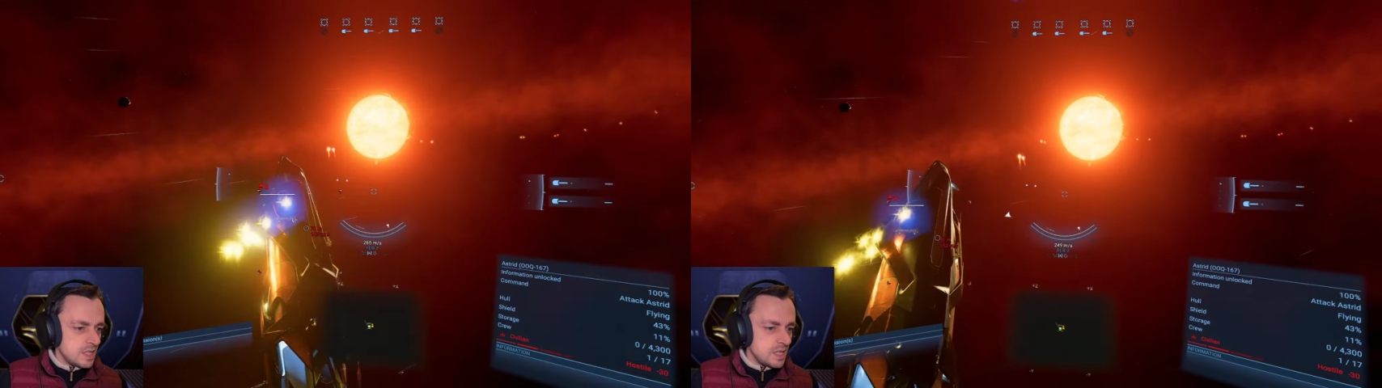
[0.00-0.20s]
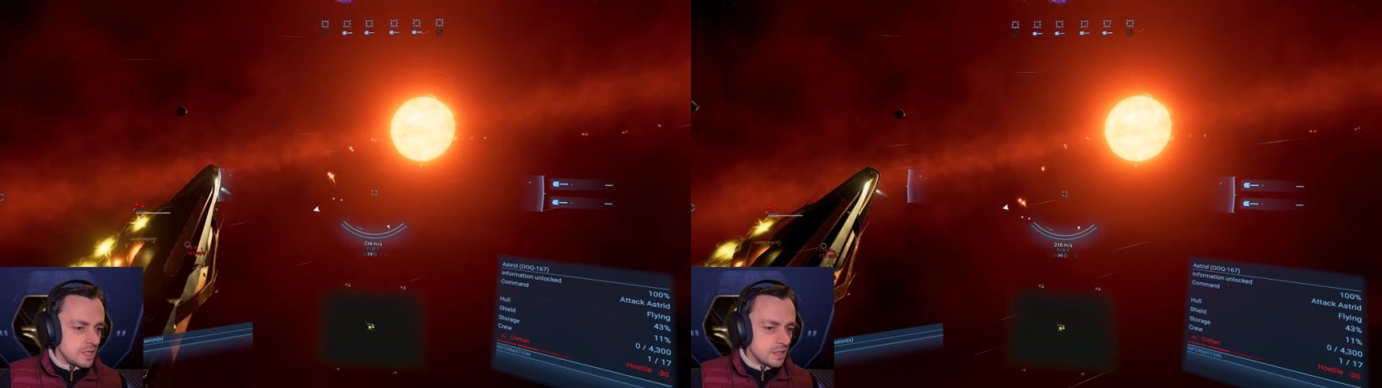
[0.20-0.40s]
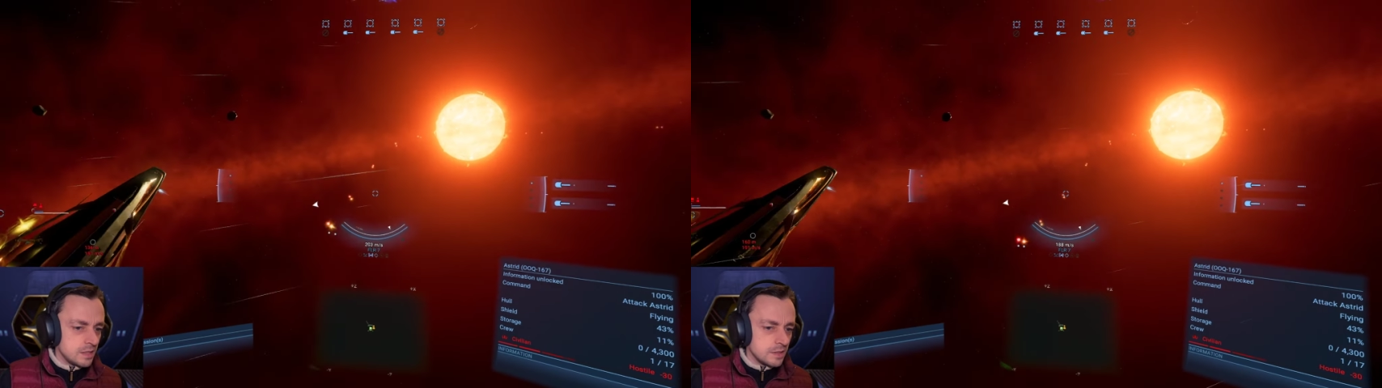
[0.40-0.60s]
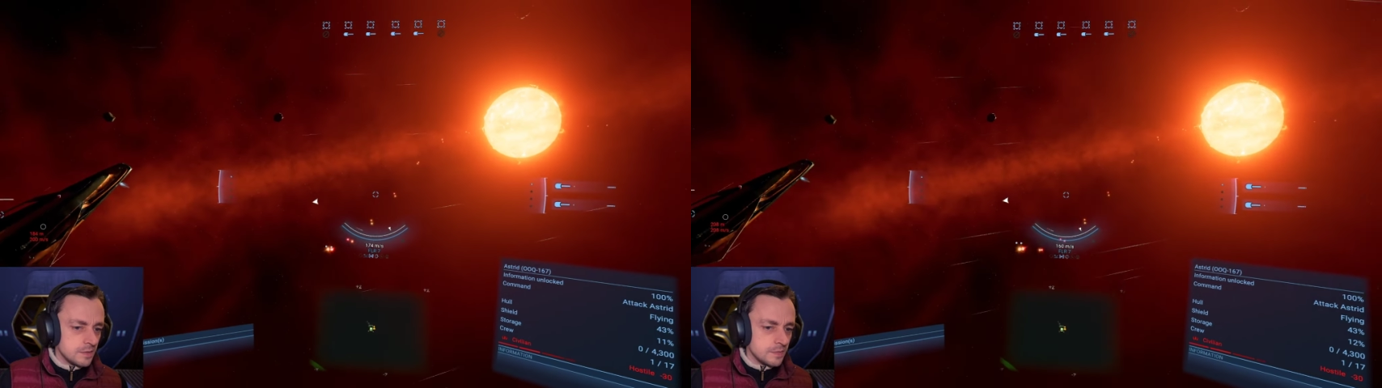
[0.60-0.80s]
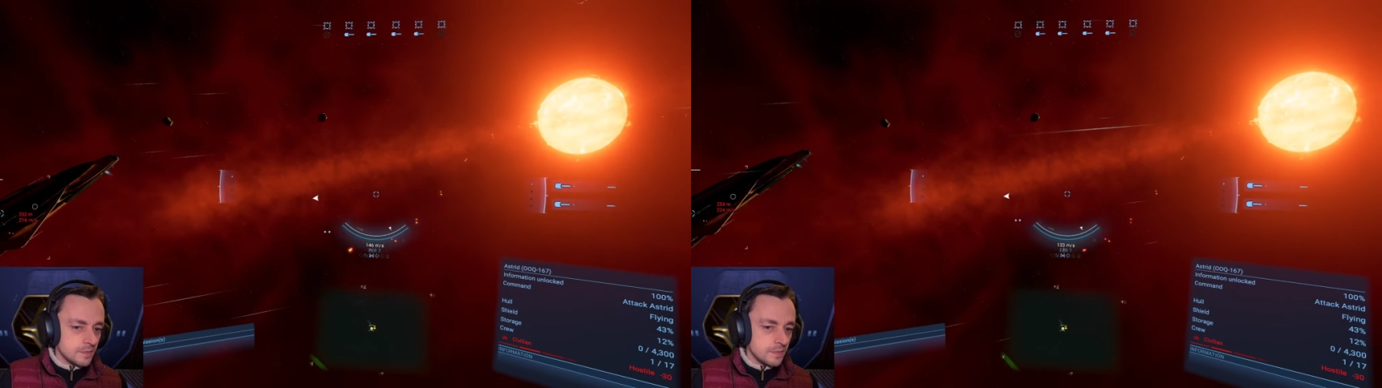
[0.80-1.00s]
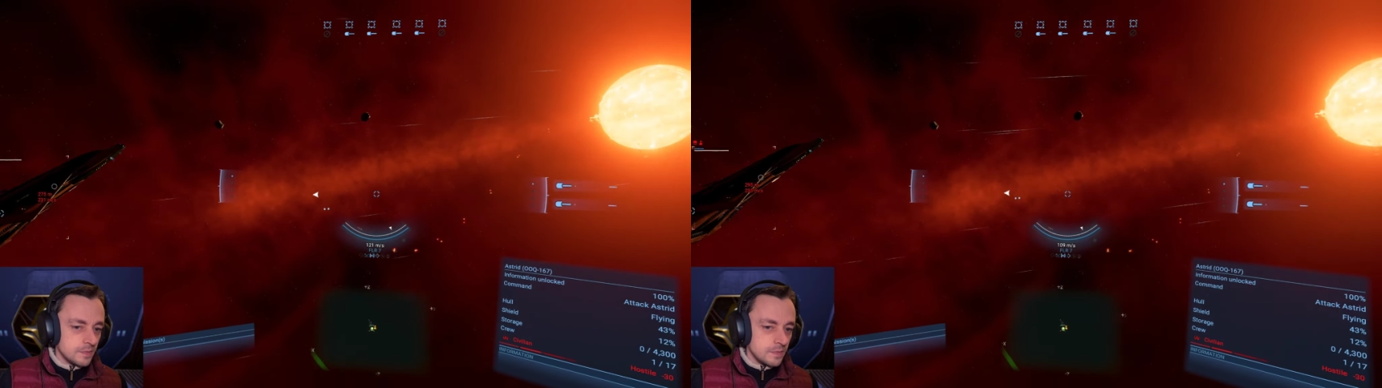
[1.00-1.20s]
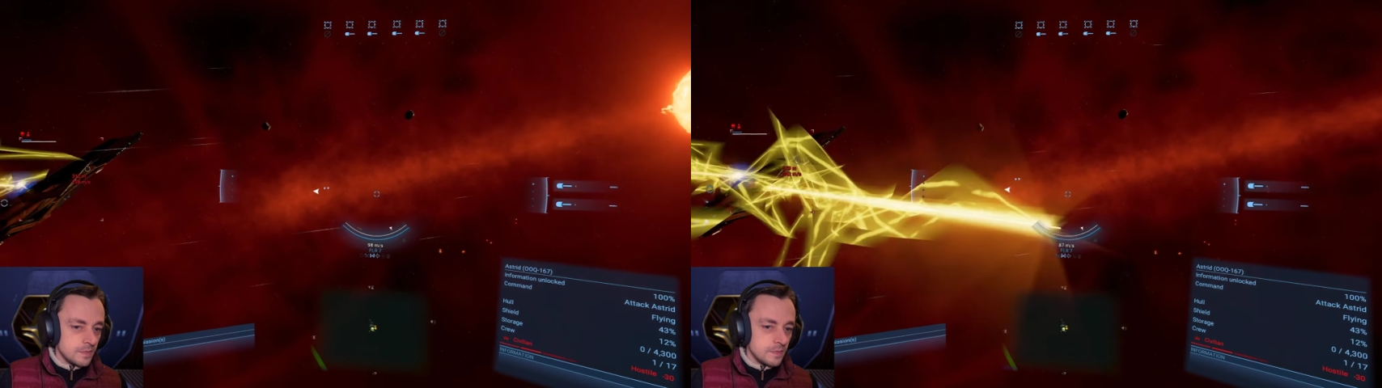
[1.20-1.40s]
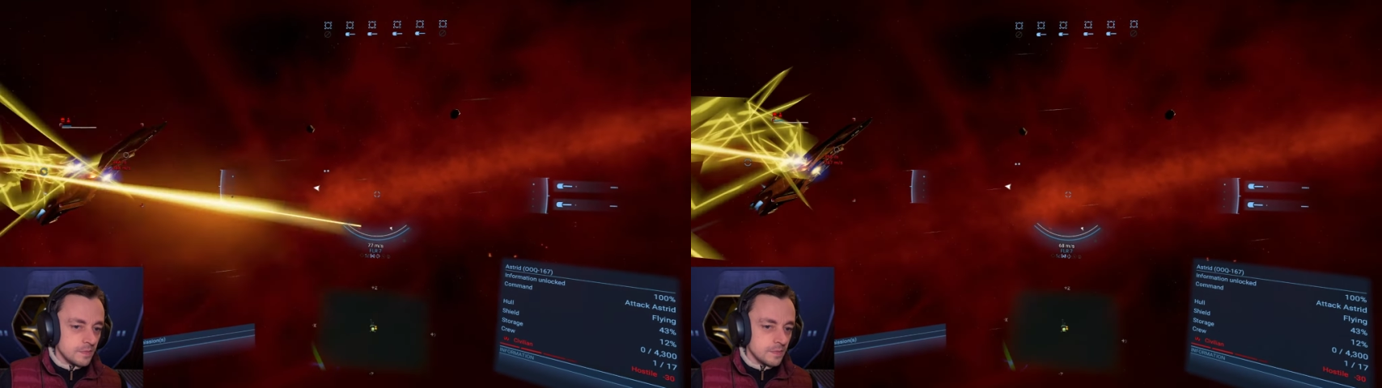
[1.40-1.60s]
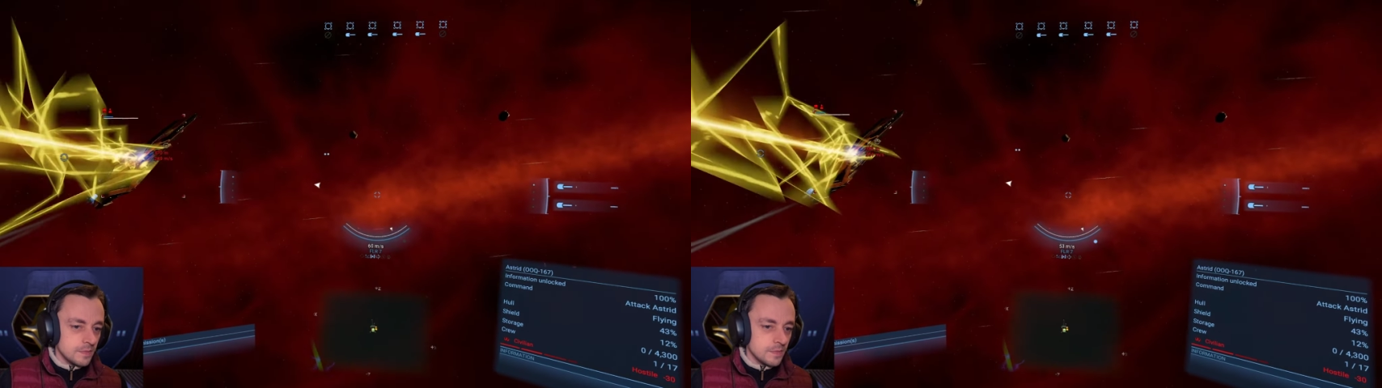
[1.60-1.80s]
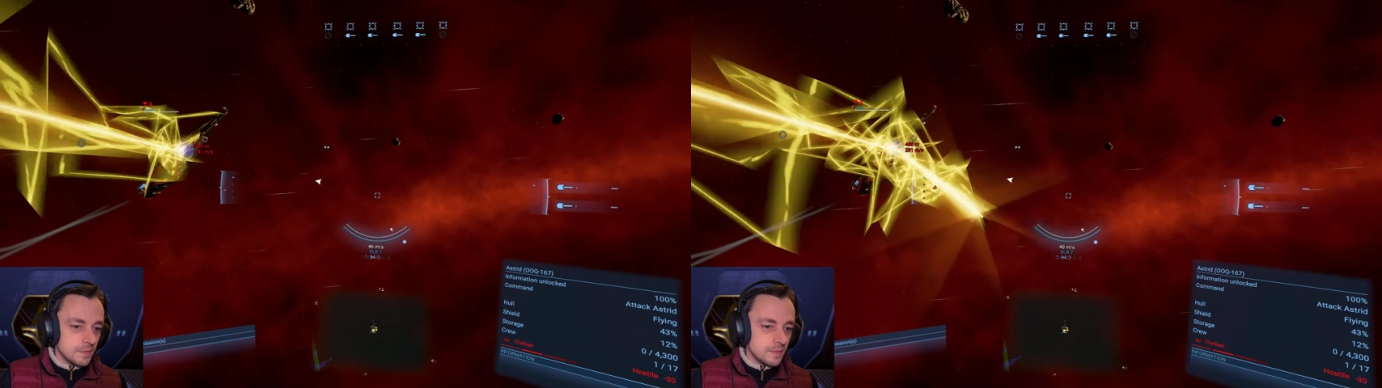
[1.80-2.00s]

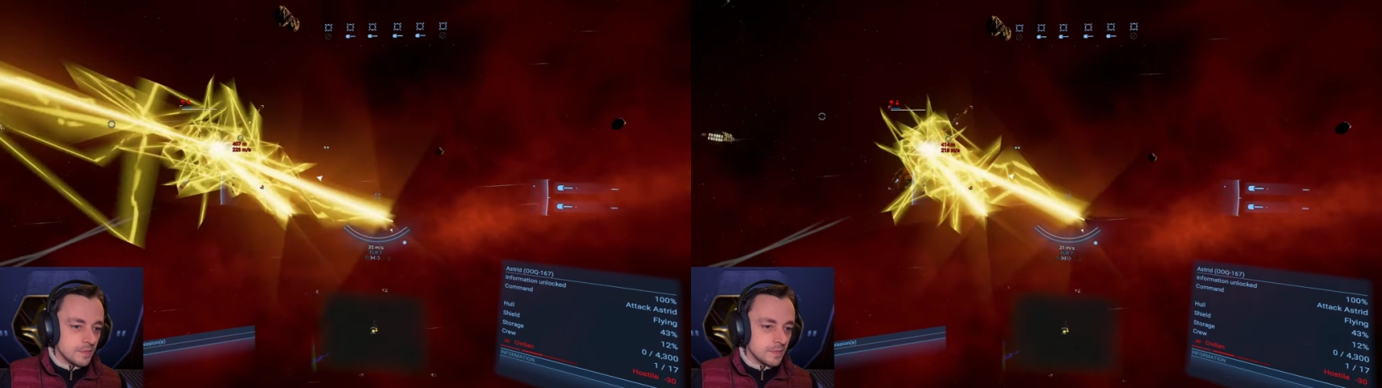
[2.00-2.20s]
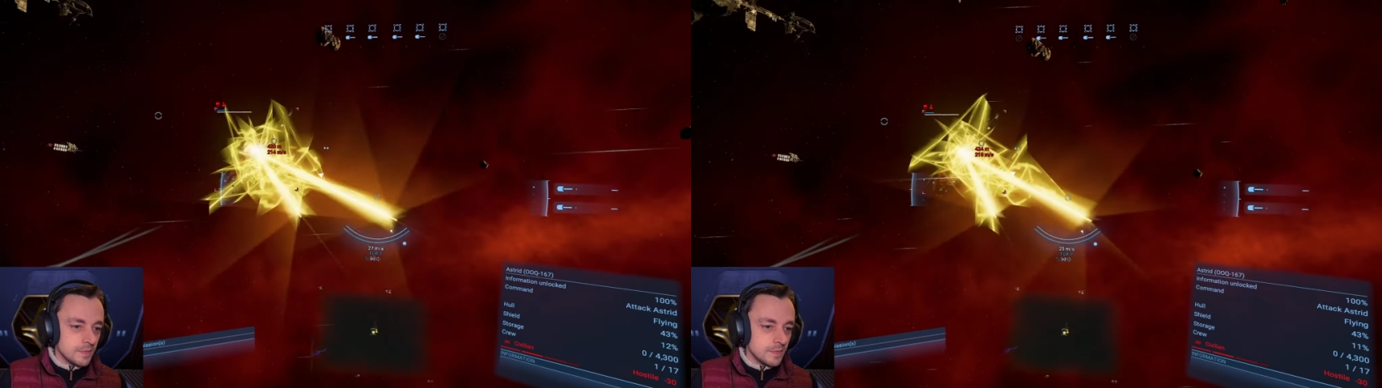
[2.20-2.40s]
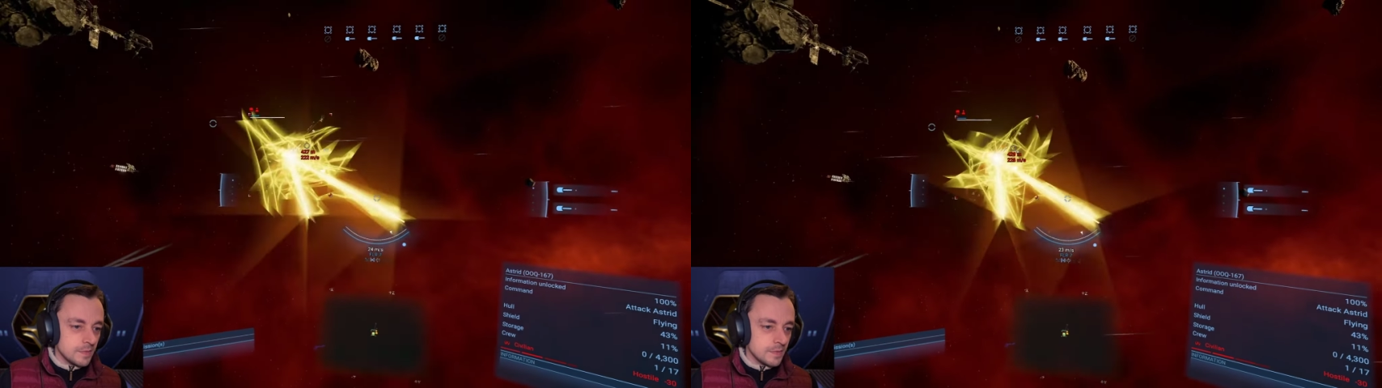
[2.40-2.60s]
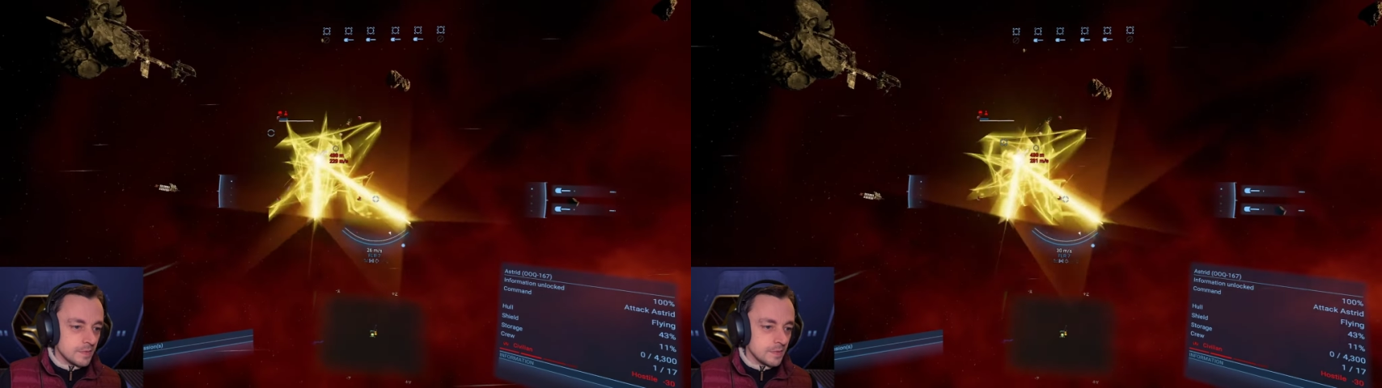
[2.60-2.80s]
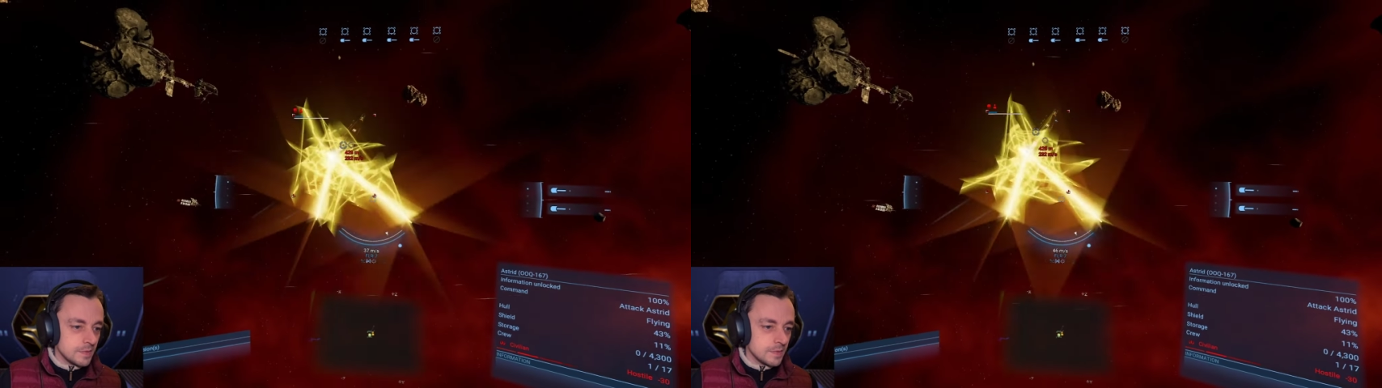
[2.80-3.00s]
Nothing is said.